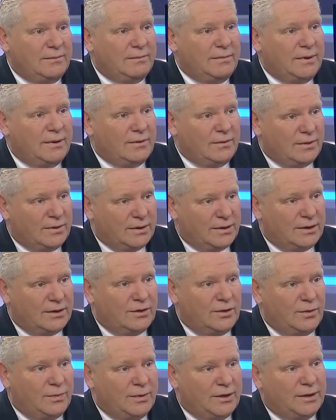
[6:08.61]
But we're going
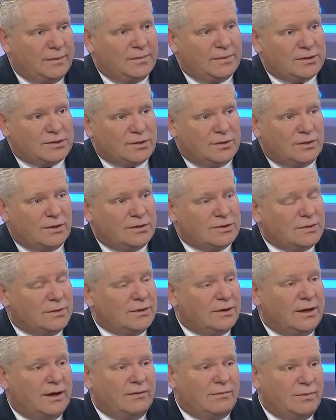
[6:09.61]
to open up stores. We're
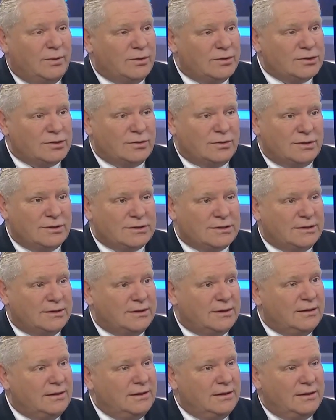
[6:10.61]
going to have more stores
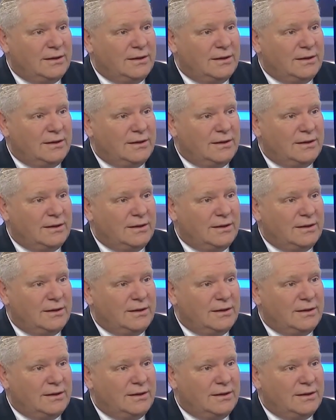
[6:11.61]
in